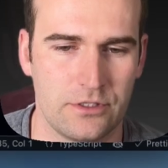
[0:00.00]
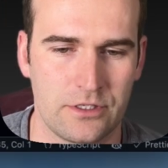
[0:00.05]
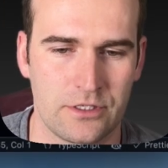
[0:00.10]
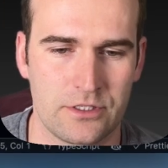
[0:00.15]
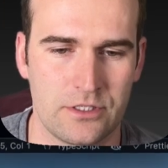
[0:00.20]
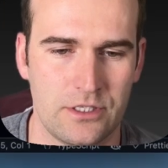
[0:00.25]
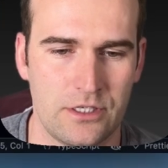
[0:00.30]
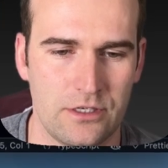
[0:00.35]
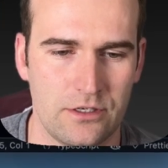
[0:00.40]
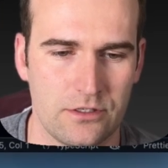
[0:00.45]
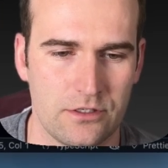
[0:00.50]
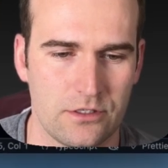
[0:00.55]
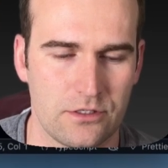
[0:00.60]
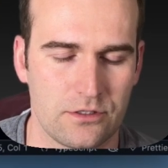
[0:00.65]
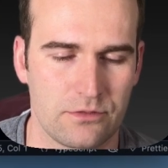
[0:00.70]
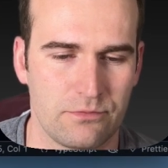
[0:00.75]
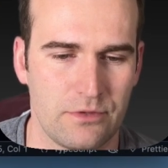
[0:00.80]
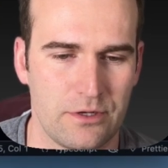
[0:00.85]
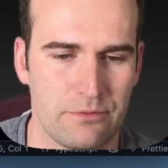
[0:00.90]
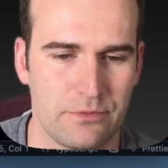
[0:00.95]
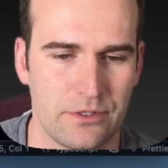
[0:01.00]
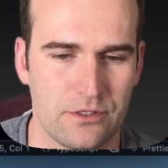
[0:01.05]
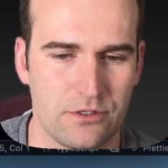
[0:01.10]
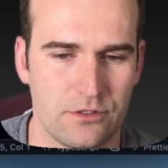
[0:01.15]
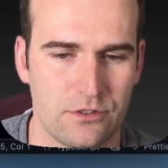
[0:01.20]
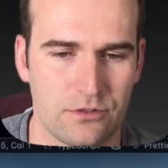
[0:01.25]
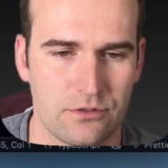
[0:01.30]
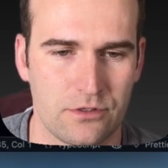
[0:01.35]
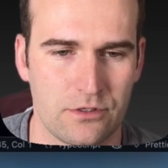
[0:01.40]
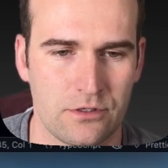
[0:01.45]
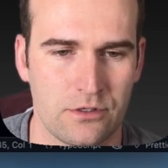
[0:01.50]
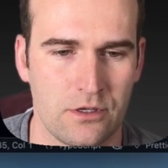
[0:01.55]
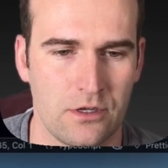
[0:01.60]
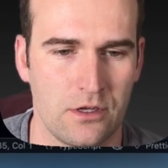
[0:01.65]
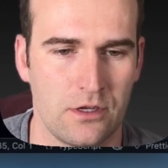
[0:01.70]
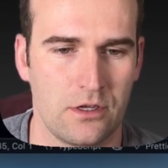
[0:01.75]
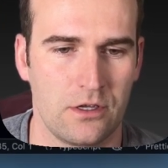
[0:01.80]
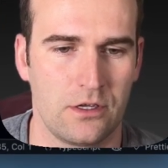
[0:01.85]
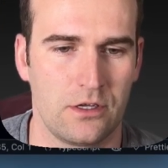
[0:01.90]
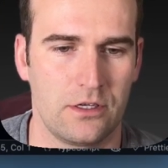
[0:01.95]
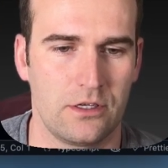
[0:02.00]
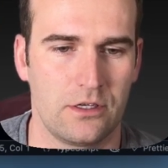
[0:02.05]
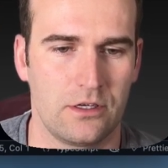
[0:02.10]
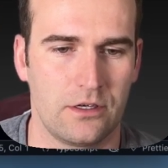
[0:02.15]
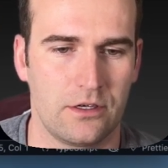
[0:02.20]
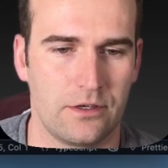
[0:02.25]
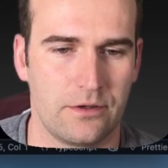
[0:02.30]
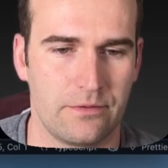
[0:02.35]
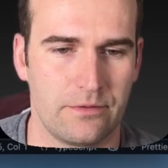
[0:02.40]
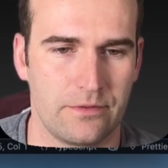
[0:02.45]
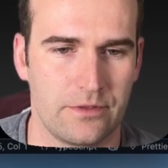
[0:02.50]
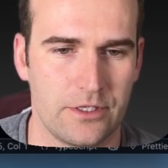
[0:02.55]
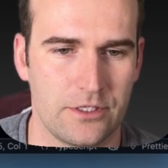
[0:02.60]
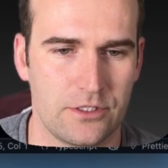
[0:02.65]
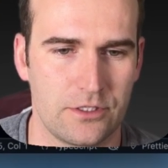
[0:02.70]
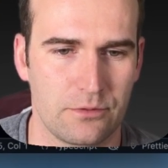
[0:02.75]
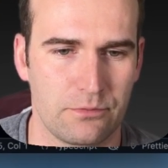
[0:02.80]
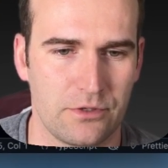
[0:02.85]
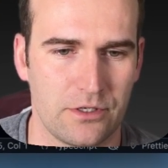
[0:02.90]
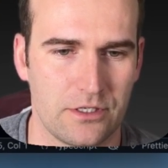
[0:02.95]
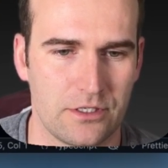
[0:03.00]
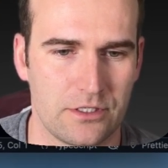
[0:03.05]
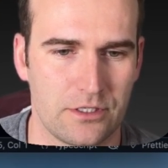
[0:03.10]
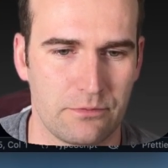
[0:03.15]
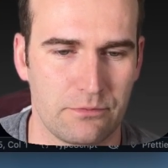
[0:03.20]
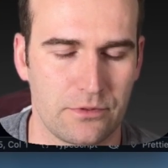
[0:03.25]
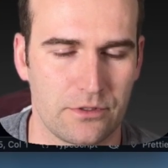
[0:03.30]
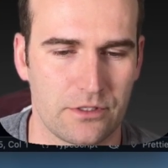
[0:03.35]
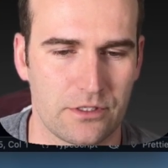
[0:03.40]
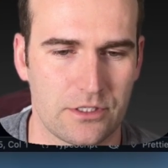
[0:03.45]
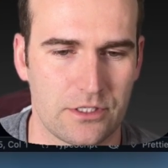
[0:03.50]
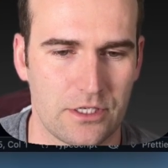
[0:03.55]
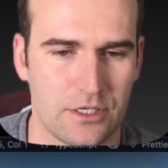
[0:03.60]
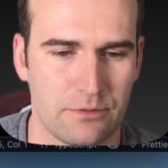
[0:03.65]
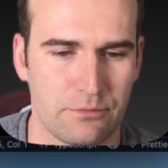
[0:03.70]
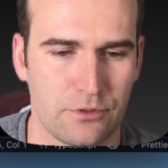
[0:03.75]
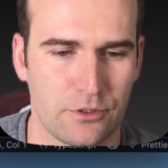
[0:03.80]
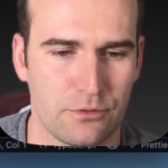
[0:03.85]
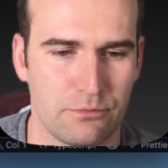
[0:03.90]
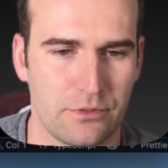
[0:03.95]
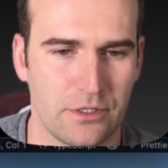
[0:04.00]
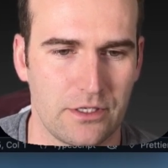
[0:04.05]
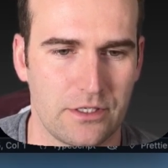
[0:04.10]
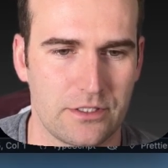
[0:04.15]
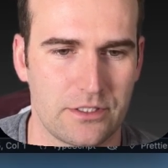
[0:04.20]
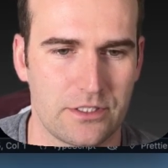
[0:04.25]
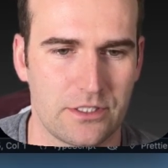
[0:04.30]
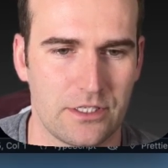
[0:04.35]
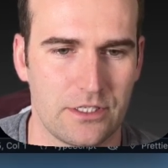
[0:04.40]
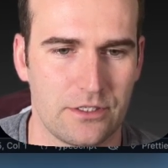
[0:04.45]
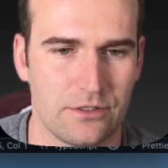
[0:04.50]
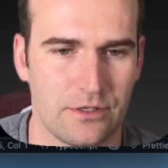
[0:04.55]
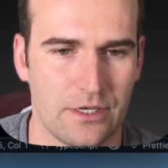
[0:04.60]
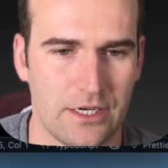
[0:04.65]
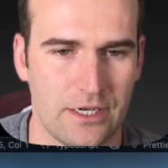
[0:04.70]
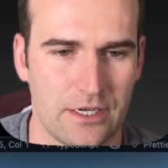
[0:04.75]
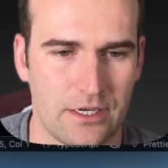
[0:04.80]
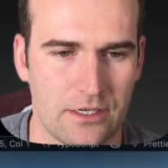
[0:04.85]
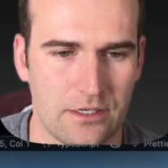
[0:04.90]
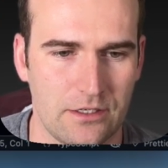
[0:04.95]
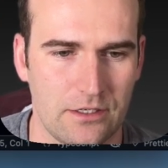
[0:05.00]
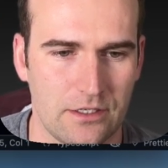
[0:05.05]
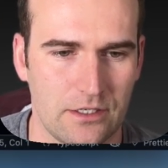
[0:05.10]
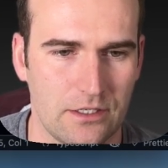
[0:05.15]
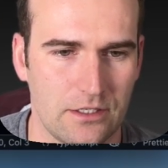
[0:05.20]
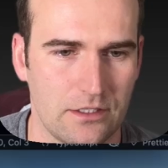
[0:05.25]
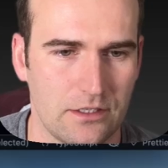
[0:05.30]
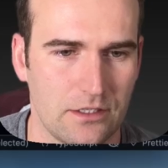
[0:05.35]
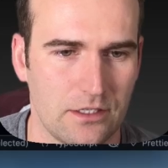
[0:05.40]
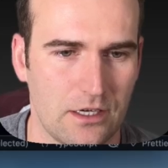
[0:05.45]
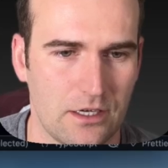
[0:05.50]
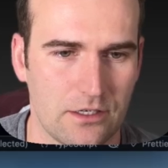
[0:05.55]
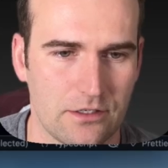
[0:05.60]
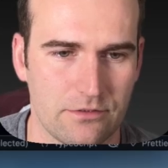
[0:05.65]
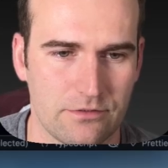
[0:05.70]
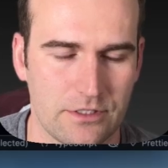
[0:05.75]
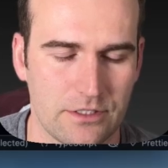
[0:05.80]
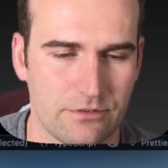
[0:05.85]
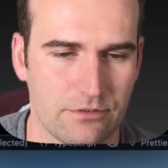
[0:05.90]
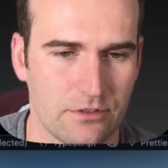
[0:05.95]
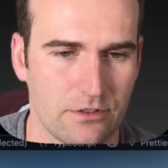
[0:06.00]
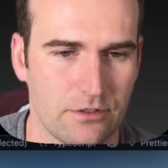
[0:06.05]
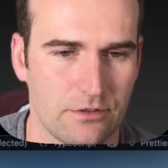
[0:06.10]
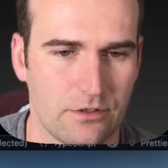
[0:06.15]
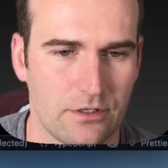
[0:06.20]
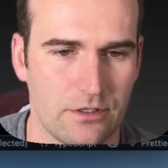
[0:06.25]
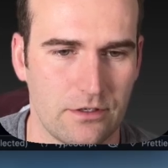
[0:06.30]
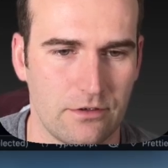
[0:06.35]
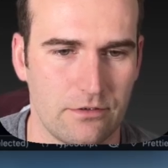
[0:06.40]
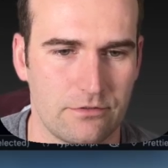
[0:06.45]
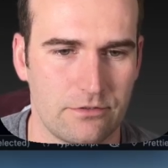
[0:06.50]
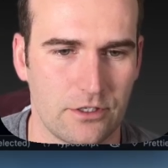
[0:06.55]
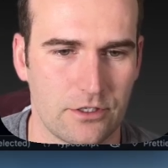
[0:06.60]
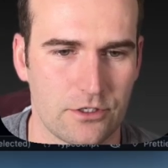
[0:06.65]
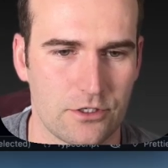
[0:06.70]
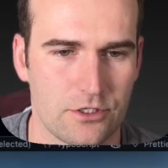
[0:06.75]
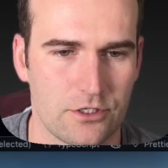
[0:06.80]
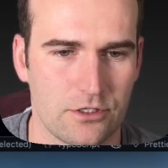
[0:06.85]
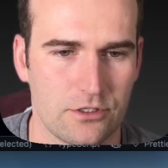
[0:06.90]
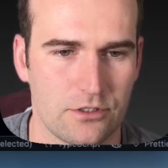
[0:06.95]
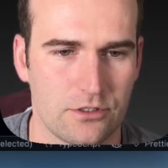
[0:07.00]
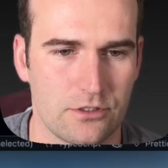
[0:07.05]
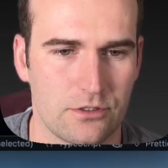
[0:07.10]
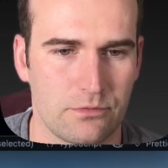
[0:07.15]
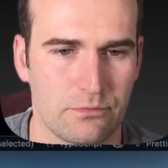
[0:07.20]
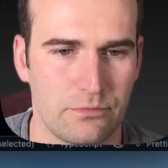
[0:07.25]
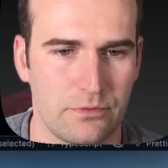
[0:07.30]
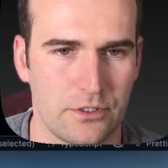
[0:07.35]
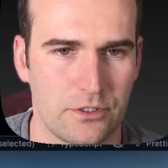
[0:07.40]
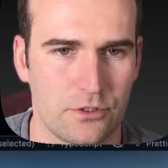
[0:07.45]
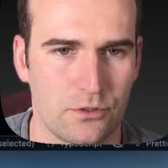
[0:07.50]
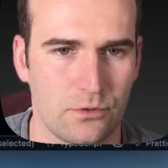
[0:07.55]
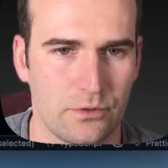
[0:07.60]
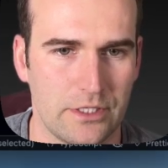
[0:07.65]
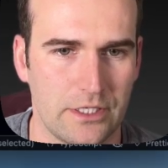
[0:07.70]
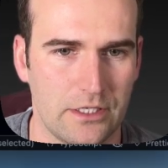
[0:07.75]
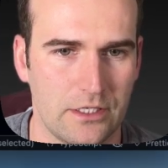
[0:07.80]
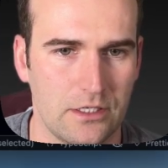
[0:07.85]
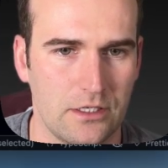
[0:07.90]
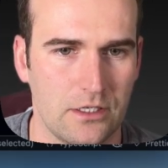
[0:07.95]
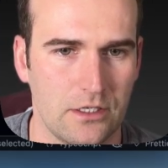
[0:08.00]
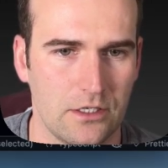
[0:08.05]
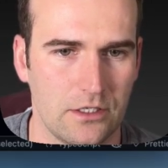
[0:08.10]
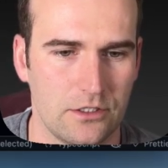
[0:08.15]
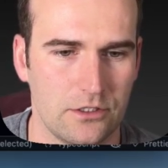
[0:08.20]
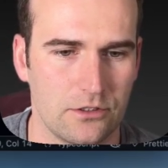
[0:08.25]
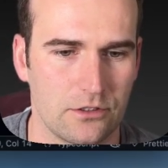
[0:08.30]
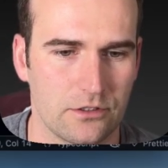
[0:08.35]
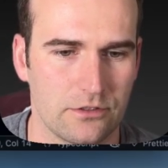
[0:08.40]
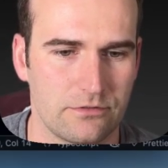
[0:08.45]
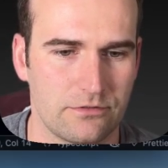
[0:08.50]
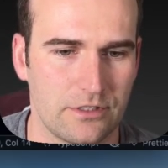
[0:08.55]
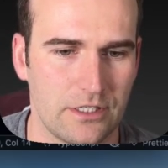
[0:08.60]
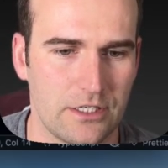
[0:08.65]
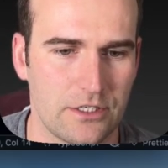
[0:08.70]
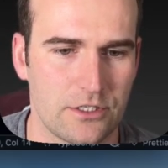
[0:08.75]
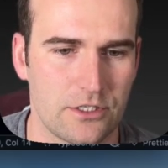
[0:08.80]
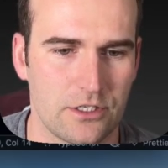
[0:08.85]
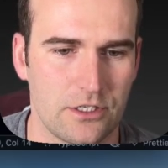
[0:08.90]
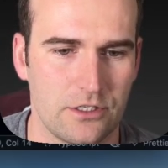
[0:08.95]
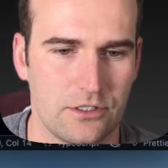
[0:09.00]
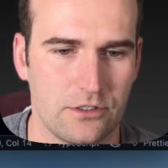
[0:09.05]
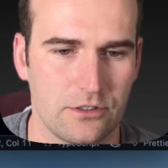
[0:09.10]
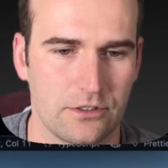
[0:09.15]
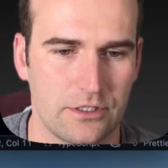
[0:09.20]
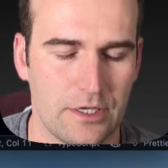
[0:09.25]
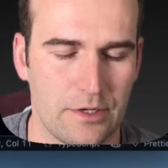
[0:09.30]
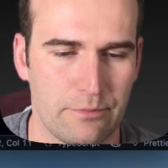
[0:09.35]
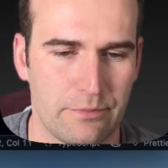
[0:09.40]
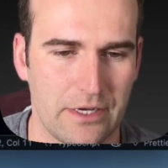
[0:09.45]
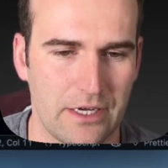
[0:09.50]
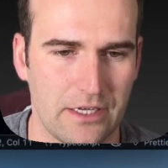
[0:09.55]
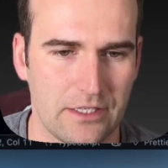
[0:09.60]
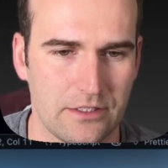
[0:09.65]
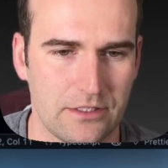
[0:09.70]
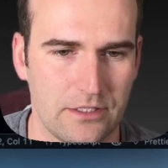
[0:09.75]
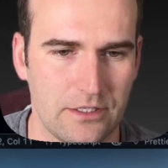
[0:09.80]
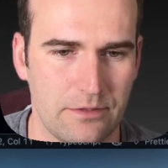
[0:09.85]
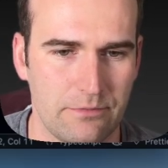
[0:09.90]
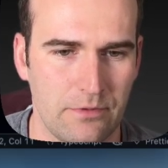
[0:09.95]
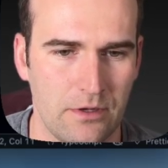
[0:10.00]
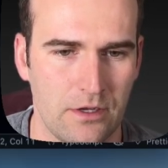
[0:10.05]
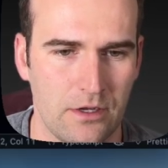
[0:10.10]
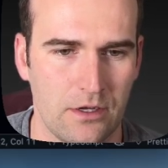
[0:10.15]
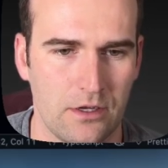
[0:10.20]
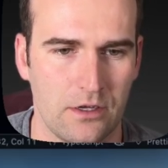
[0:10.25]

you can see how this might be useful. This is a pretty simple example, but say you had a lot of different functions between your fetch and your get path name.